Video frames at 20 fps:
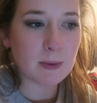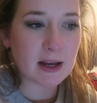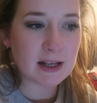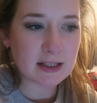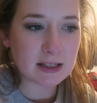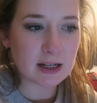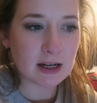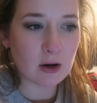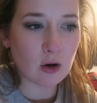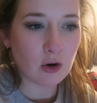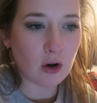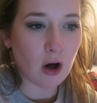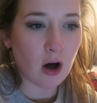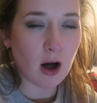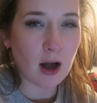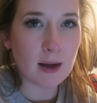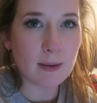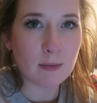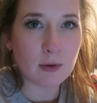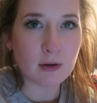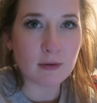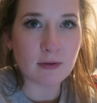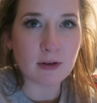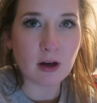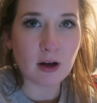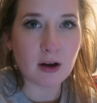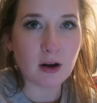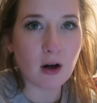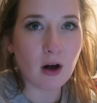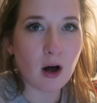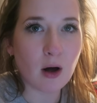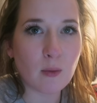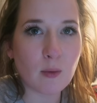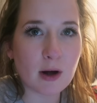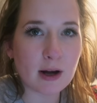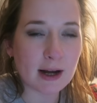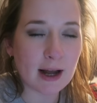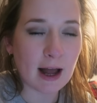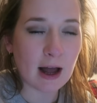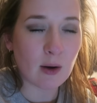Basically on iMovie, I can't
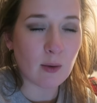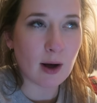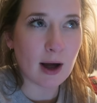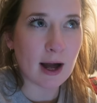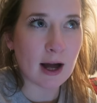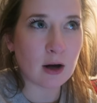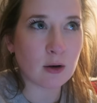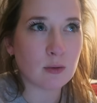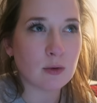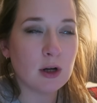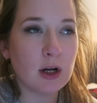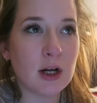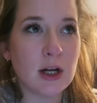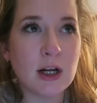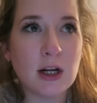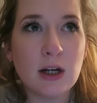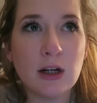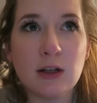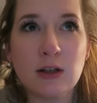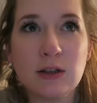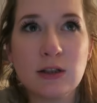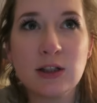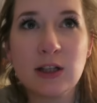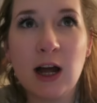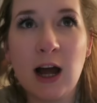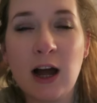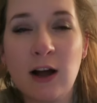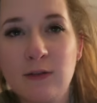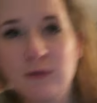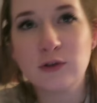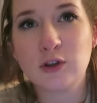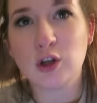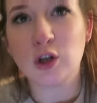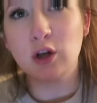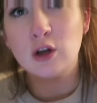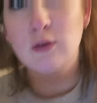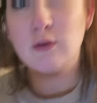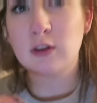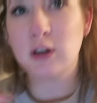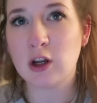work out how to have
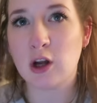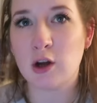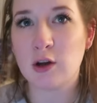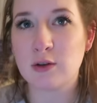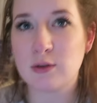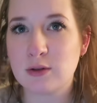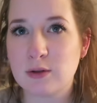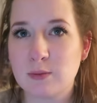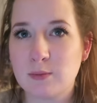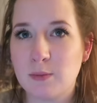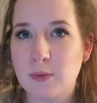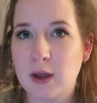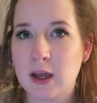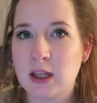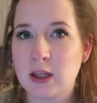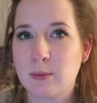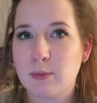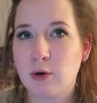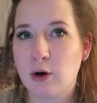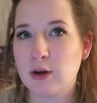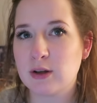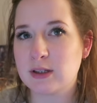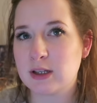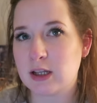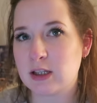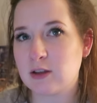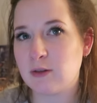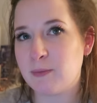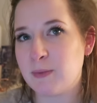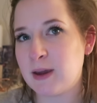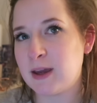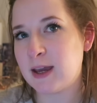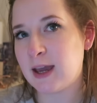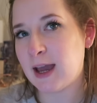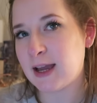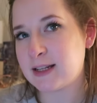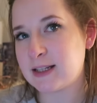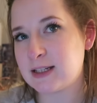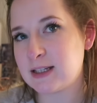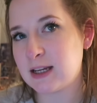two videos in the process of
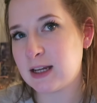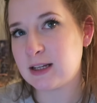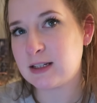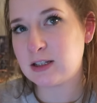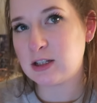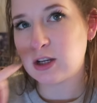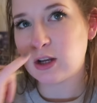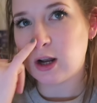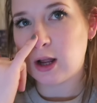being edited.